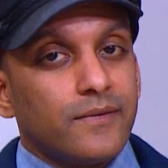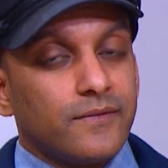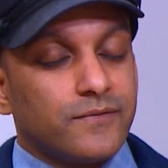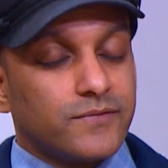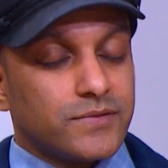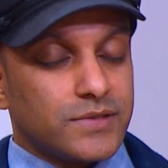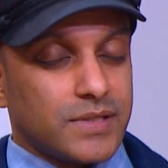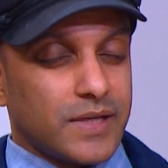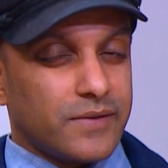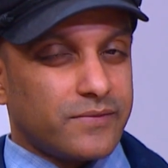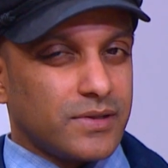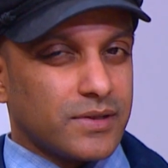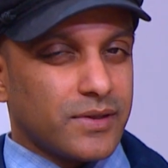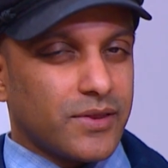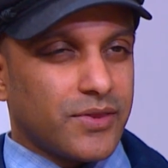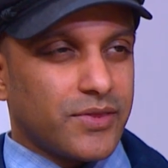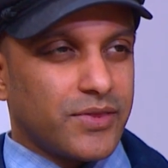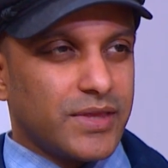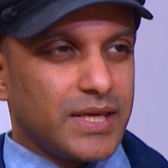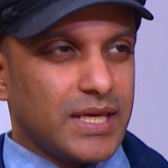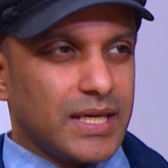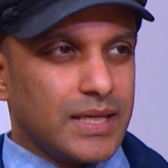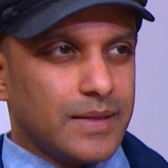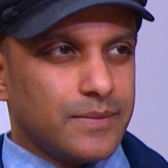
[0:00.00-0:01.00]
several
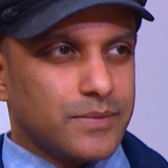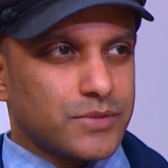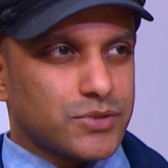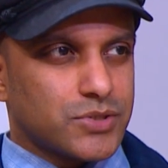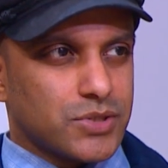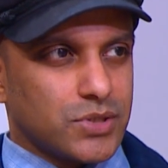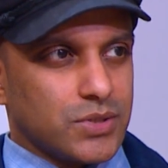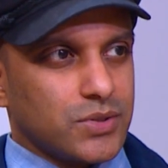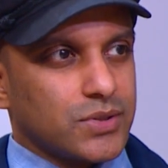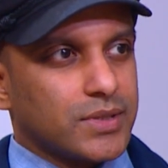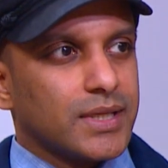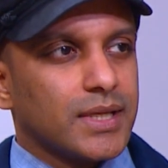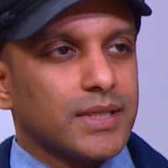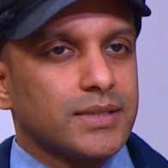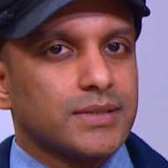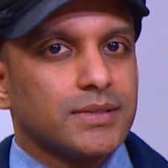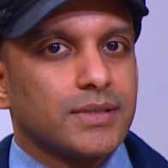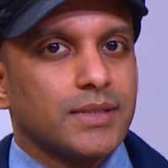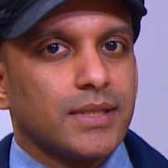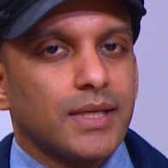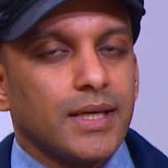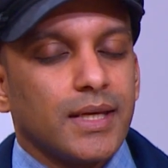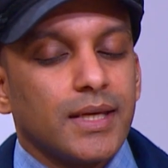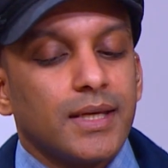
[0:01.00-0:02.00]
themes to look at
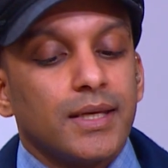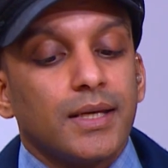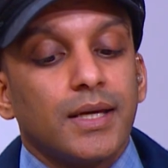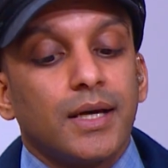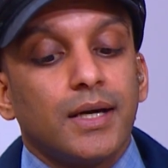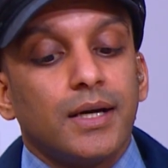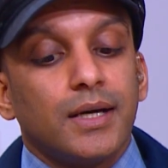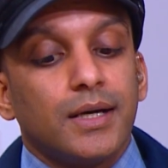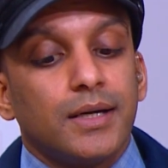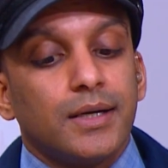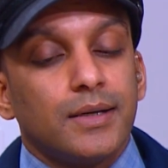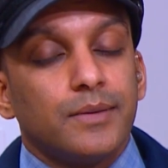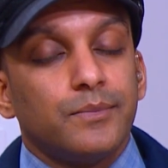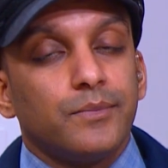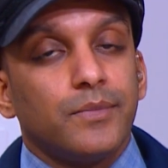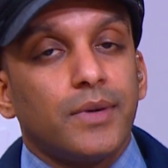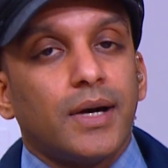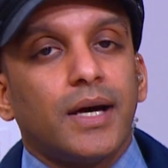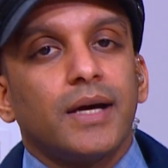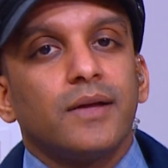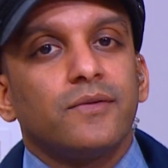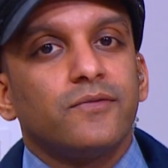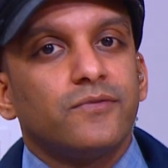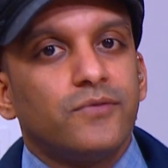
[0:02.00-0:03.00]
today.
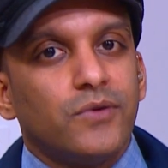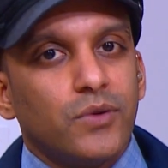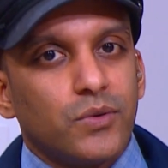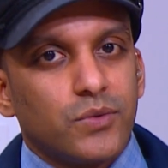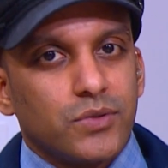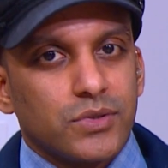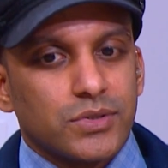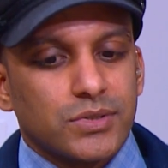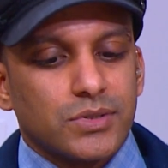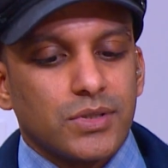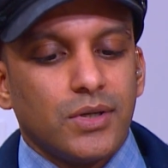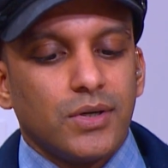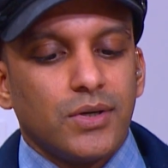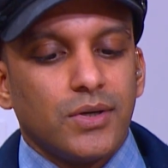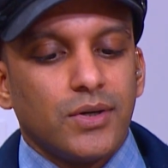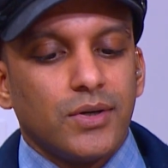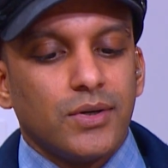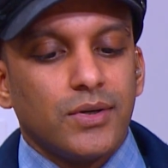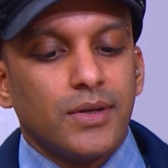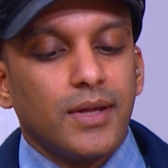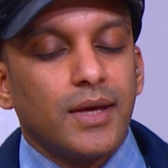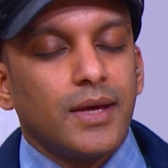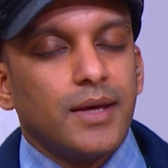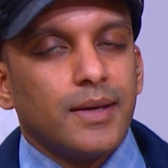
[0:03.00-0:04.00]
I'll focus
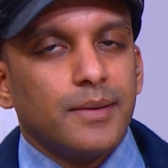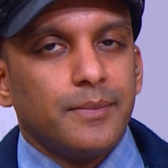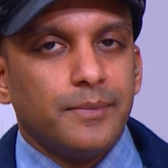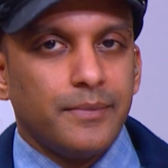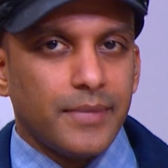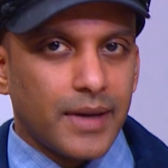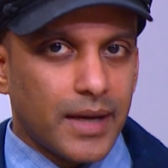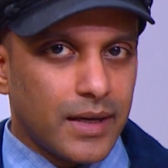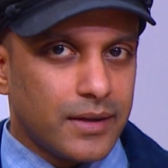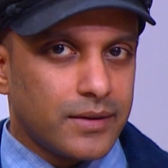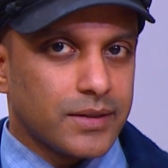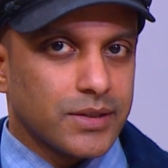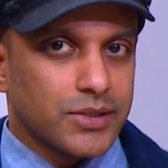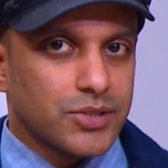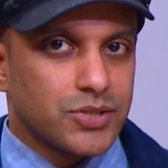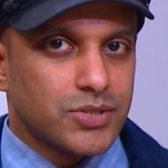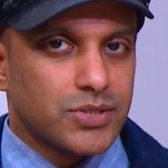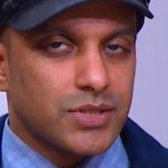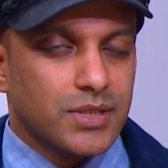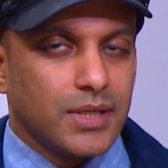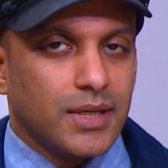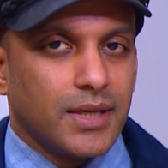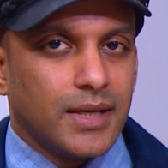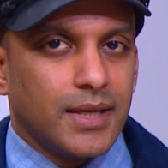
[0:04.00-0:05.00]
on
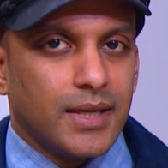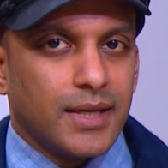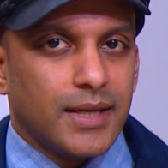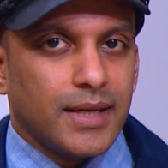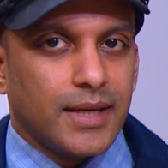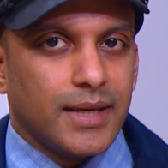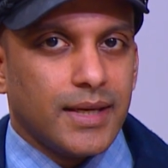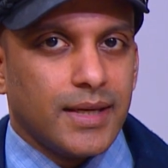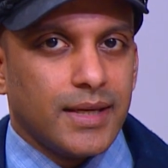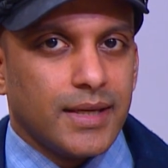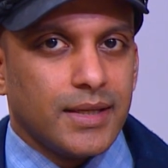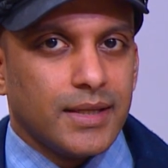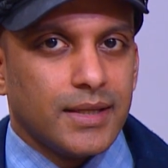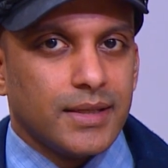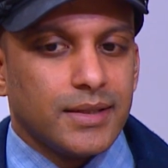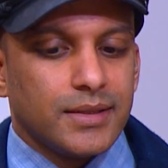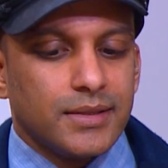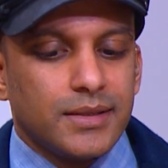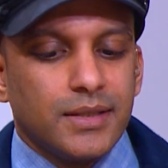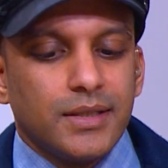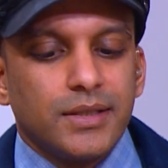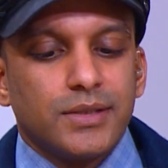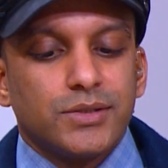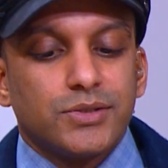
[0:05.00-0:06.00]
marriage and
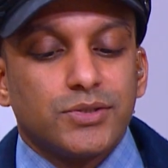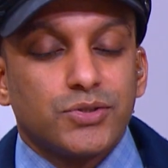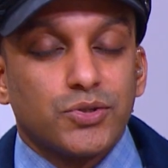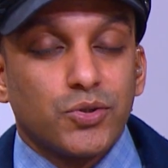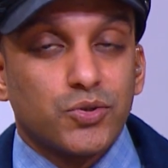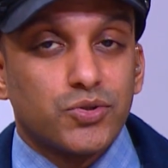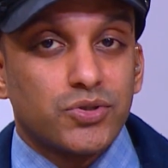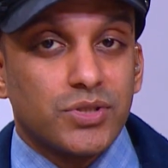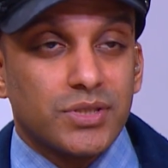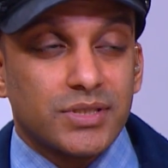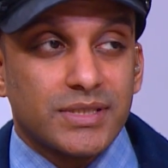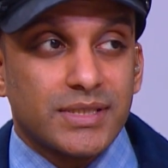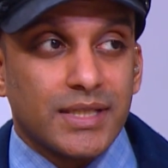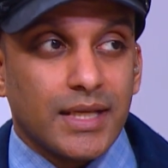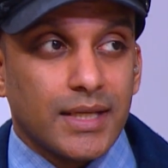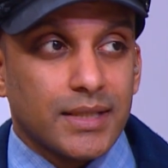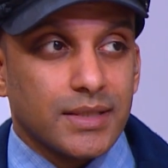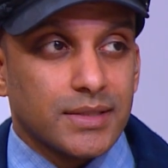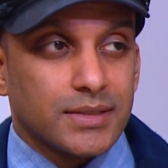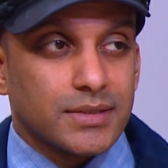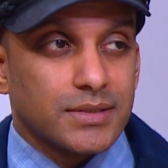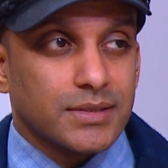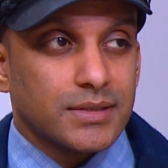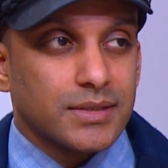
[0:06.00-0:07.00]
social
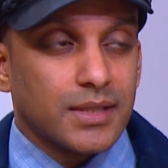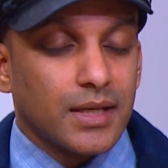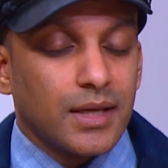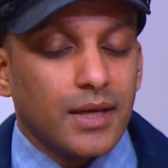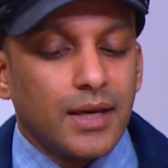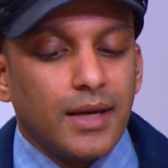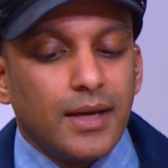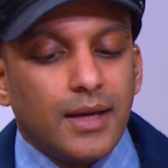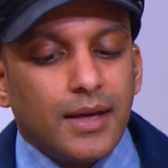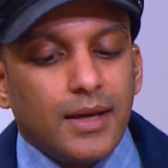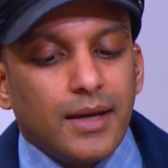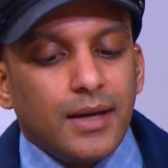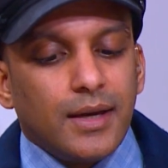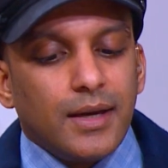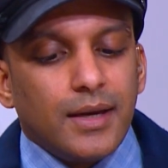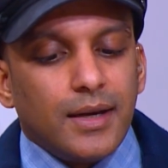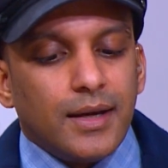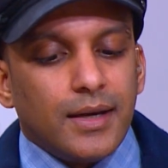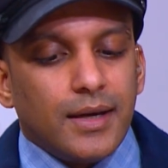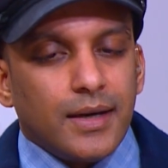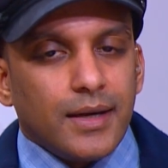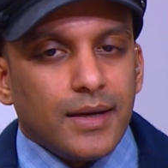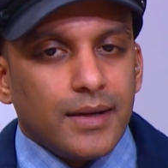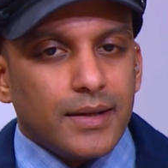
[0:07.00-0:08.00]
status.
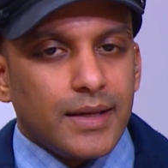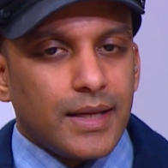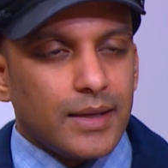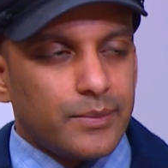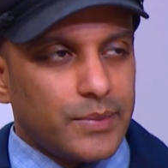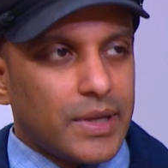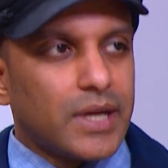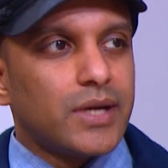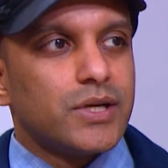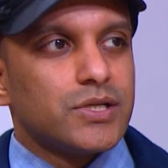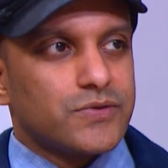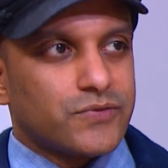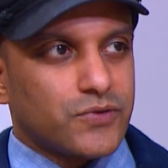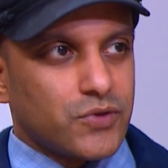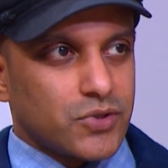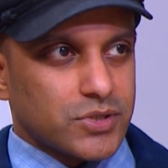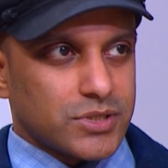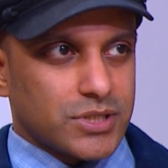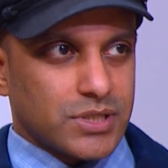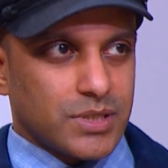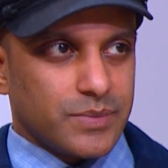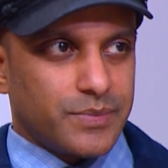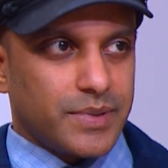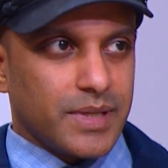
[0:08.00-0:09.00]
Now, marriage, of
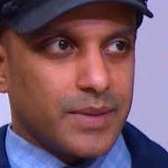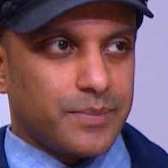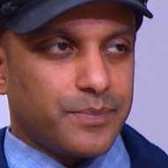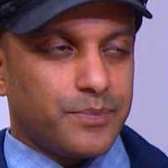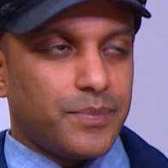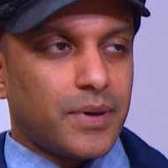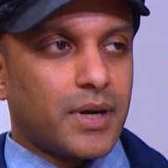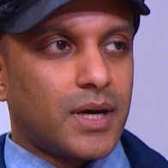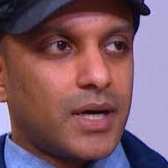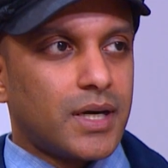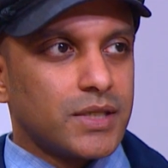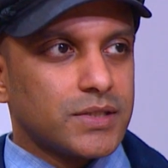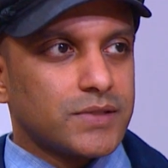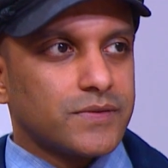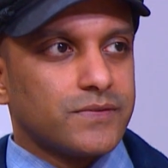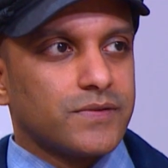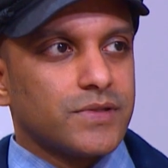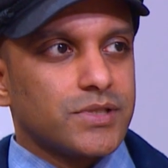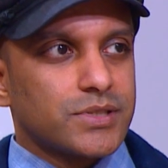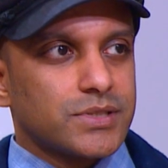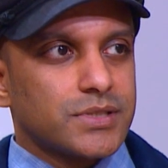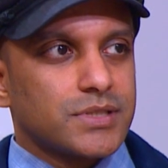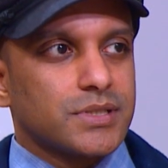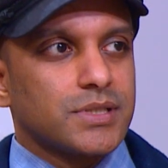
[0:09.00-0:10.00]
course, is a big part of
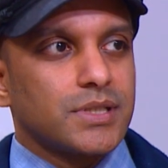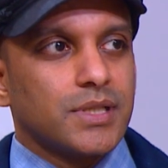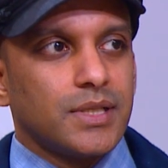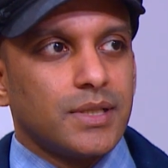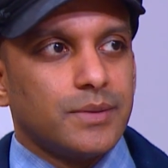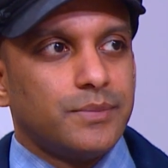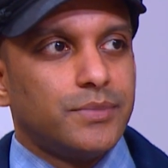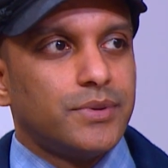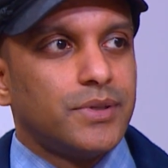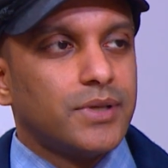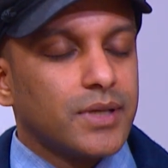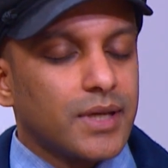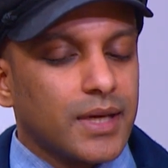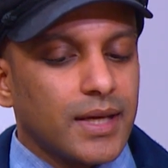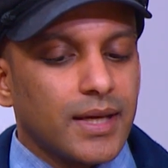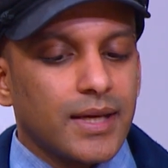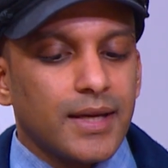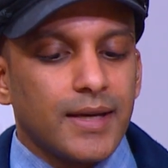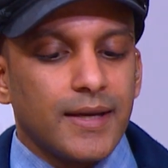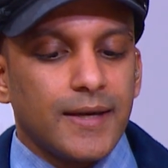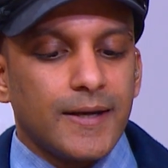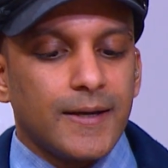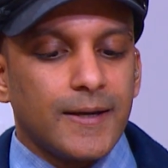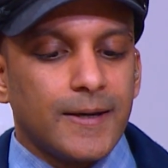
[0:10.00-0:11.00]
this book.
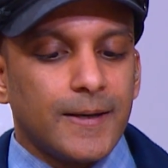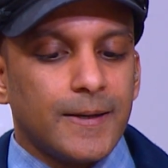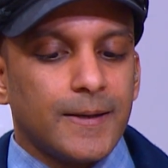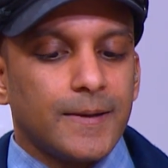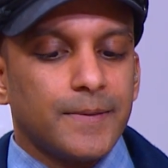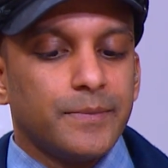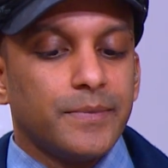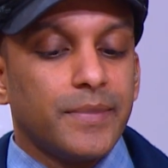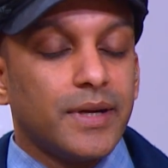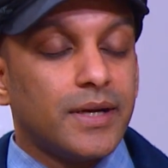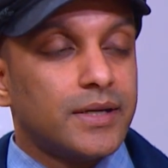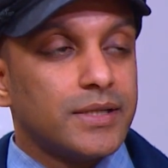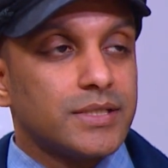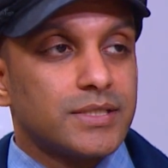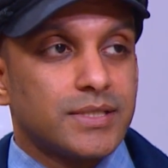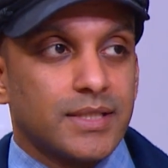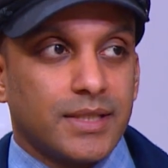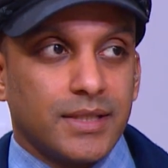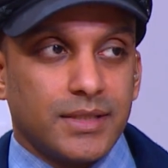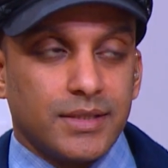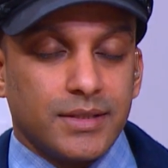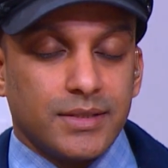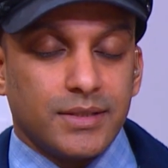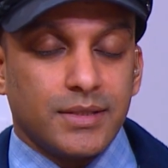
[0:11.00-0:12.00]
Marriage
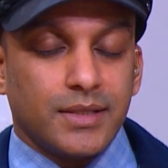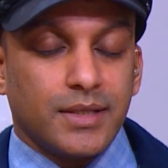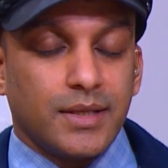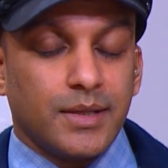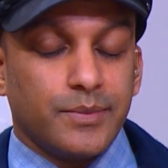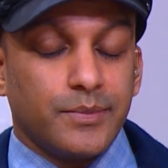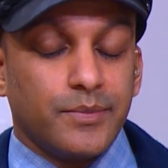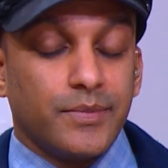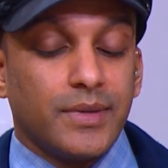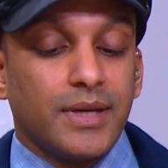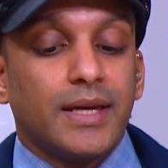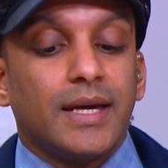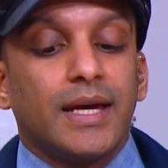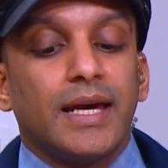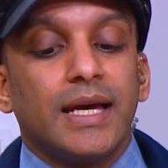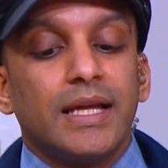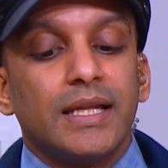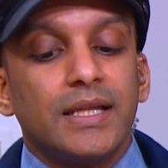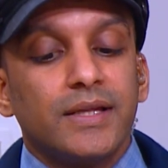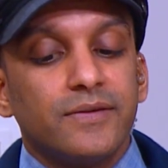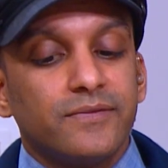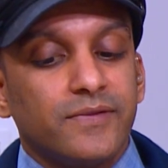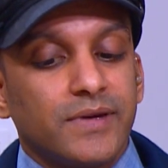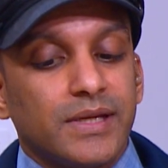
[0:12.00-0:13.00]
can
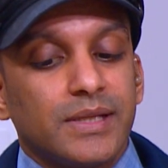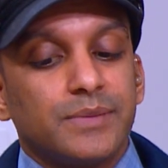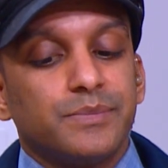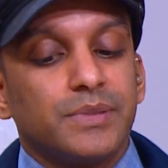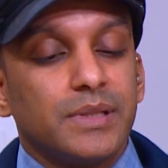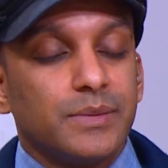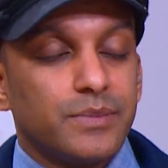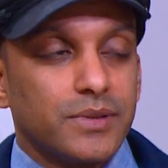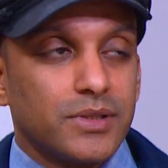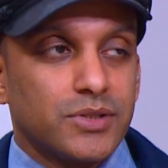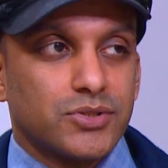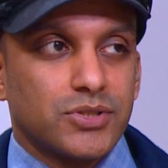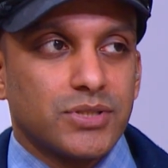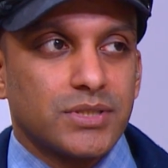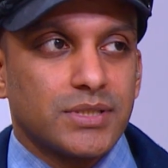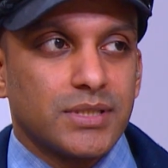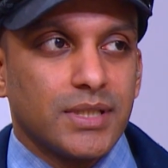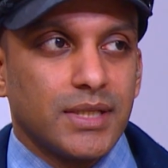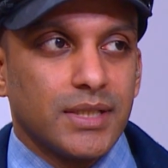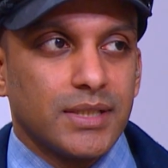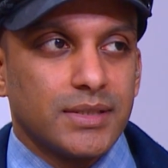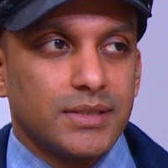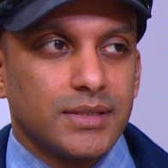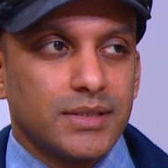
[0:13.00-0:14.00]
elevate people in
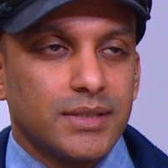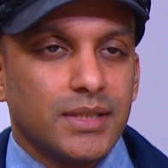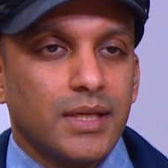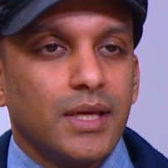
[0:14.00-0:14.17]
society,